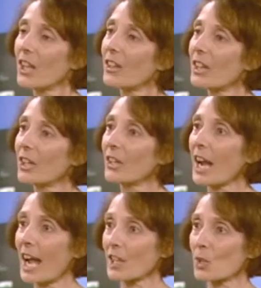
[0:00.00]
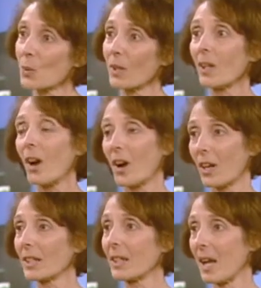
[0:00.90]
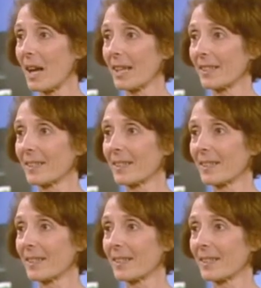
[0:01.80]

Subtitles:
their actual heart line,